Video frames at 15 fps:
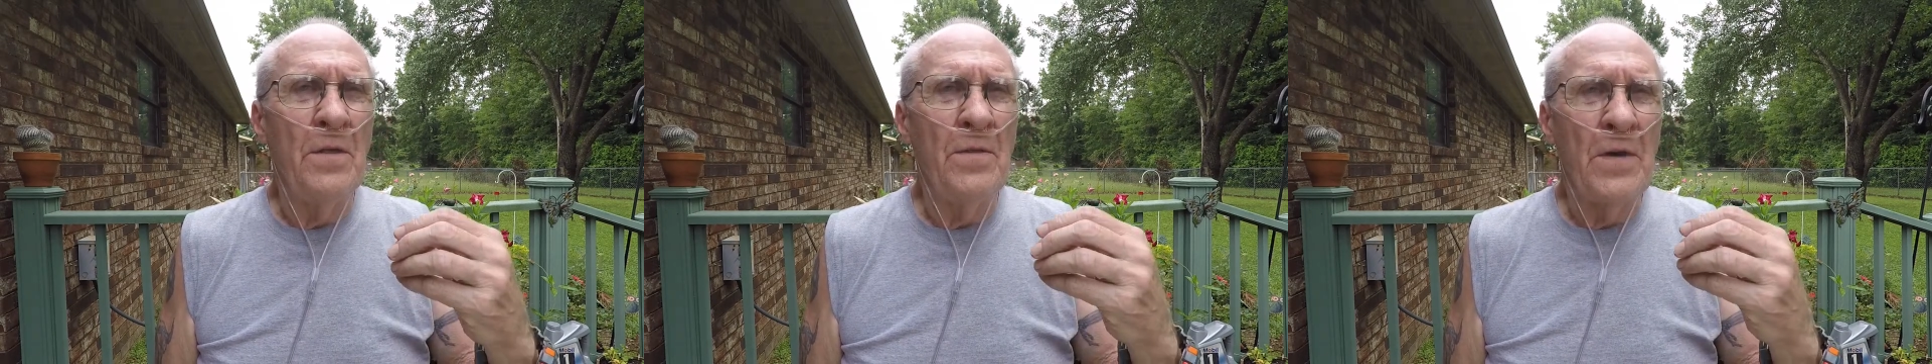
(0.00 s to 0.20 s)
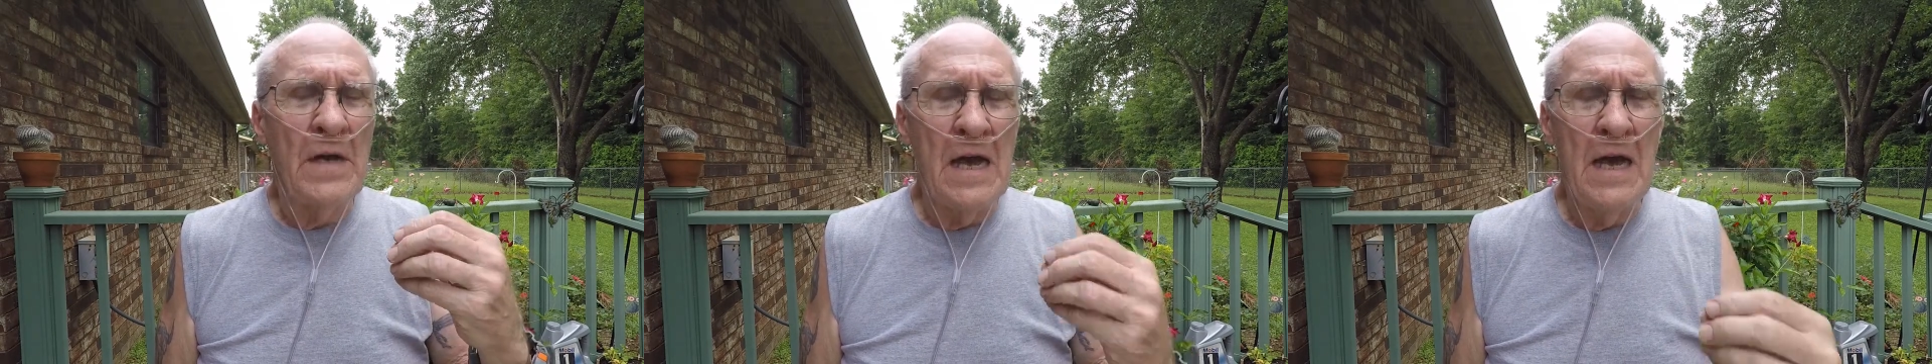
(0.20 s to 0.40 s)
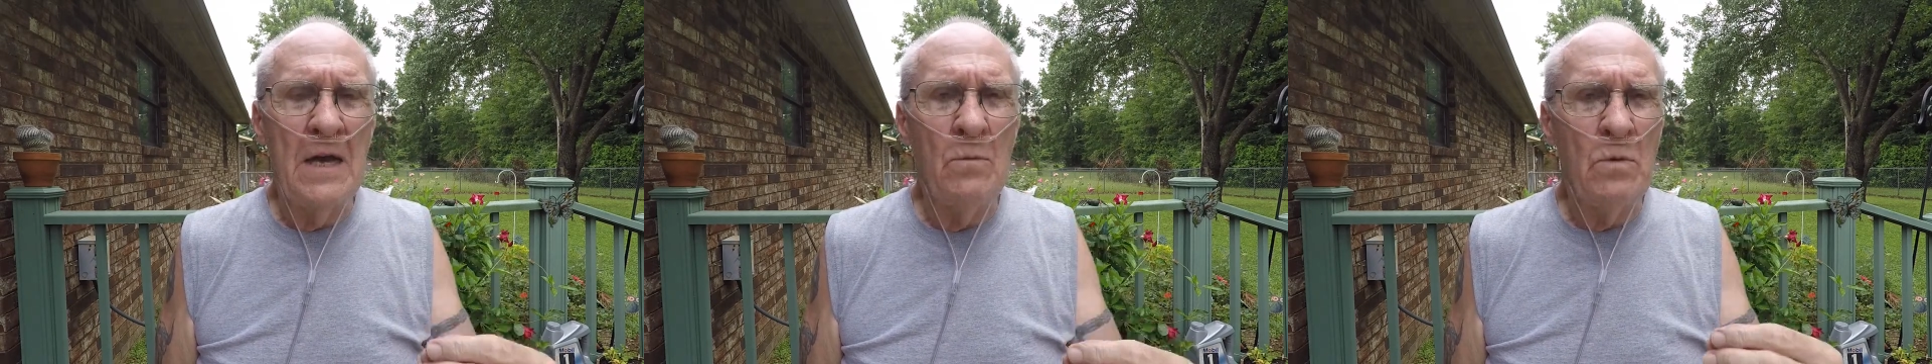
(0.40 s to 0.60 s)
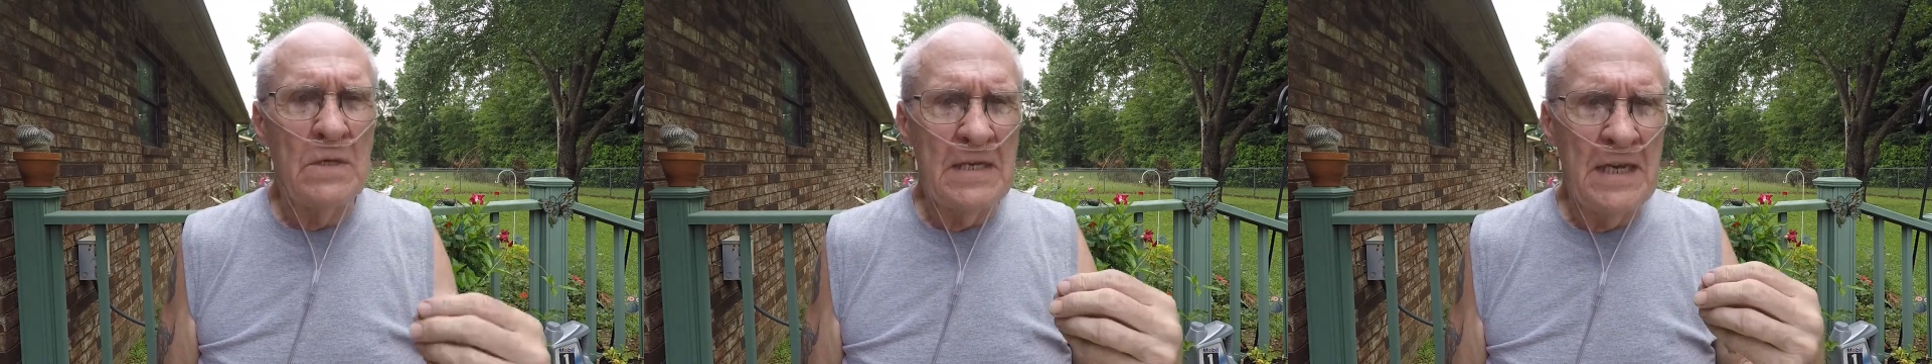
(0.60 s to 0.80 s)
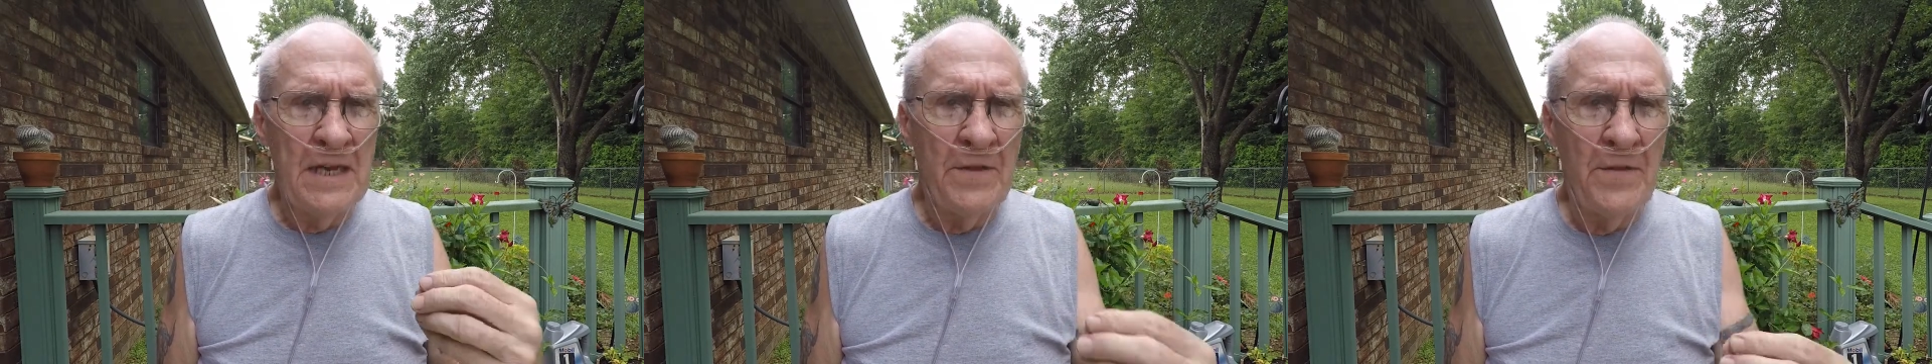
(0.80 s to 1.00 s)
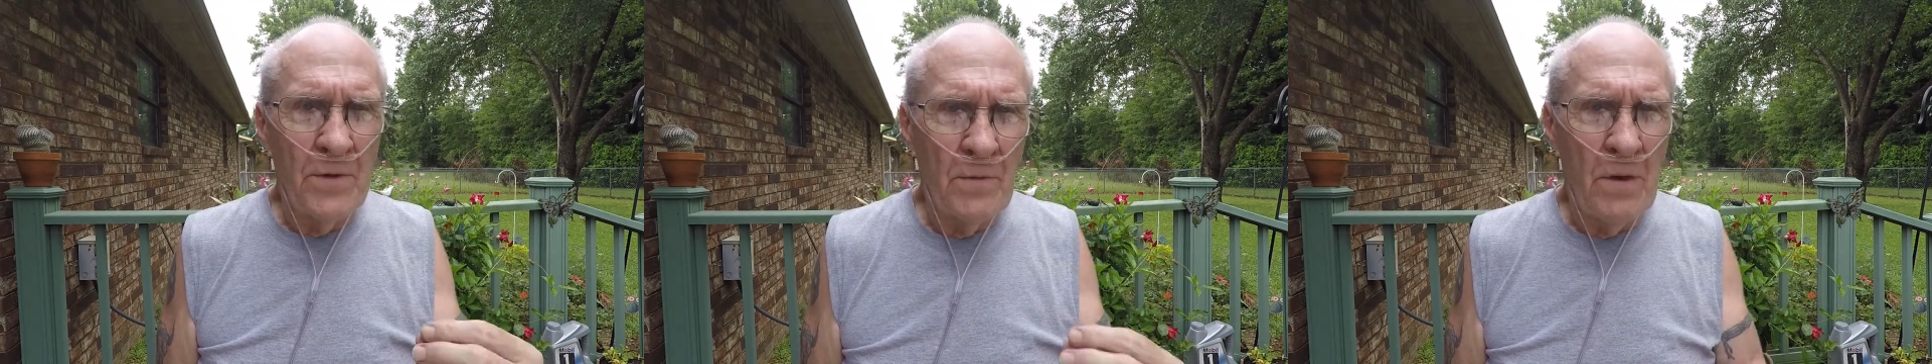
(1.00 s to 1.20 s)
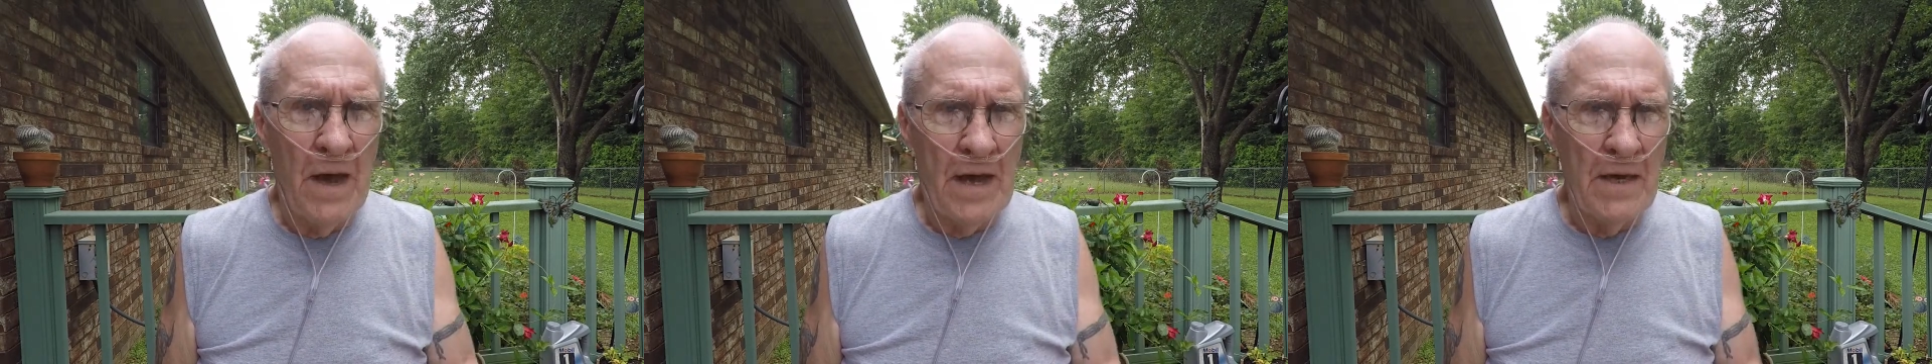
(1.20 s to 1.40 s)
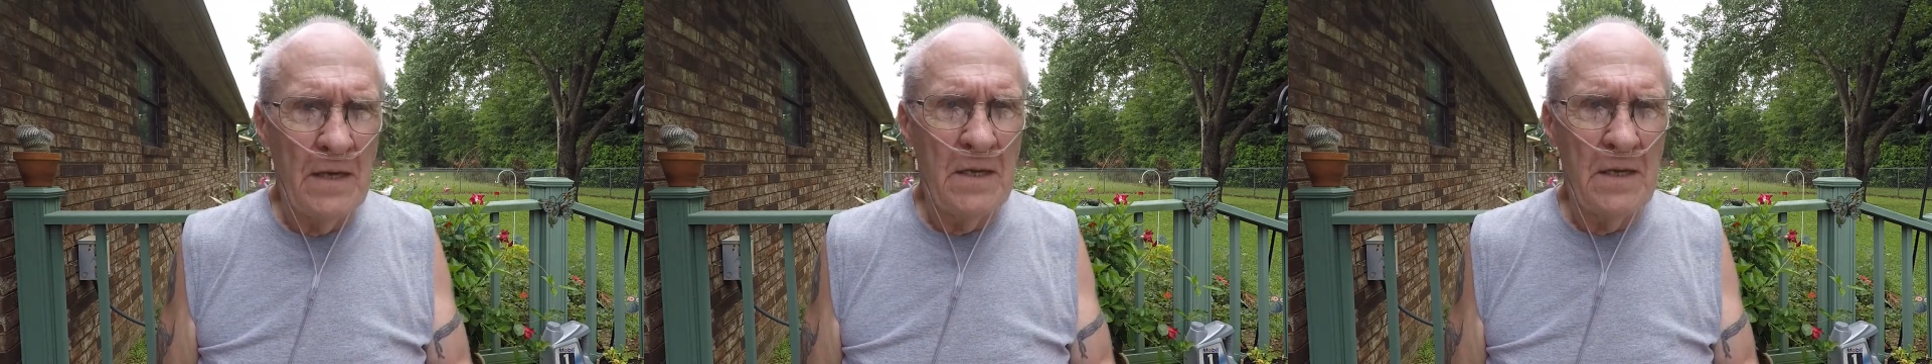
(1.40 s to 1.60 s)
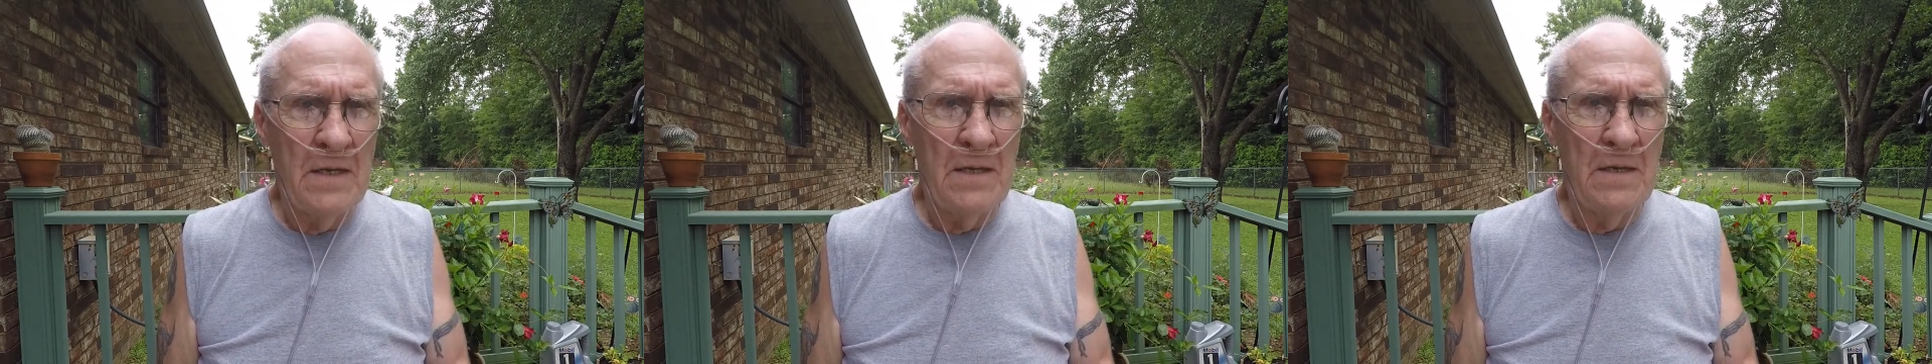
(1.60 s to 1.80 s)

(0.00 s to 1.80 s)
the guy was in the right.